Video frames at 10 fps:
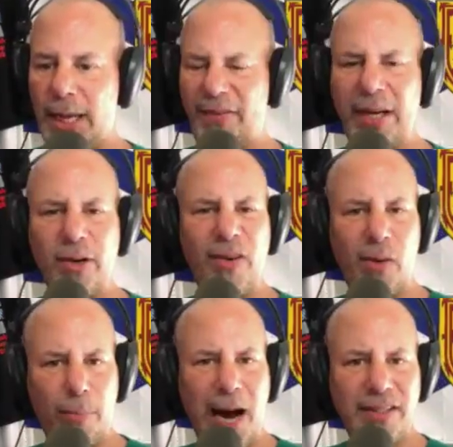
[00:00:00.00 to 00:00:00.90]
Have any of you
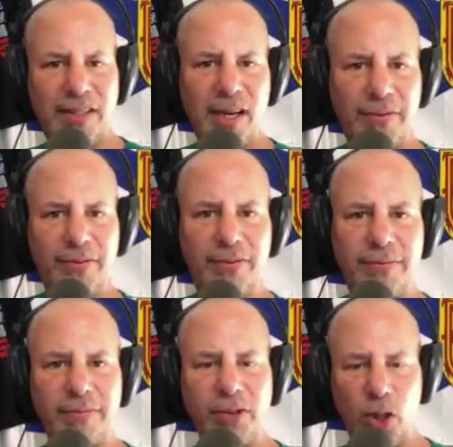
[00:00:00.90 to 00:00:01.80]
ever bought
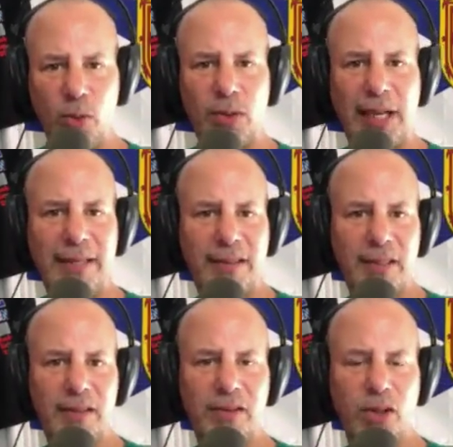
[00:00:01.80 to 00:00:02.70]
stuff? Used
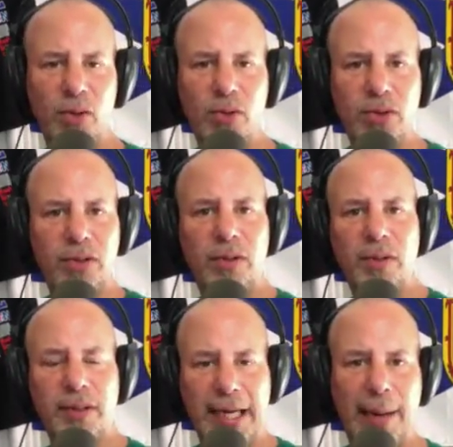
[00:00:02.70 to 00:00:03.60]
lenses, used
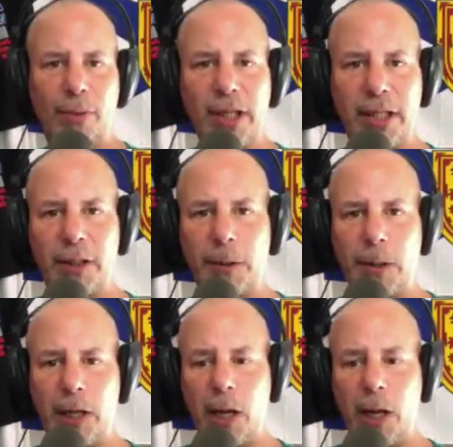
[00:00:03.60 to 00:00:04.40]
camera gear?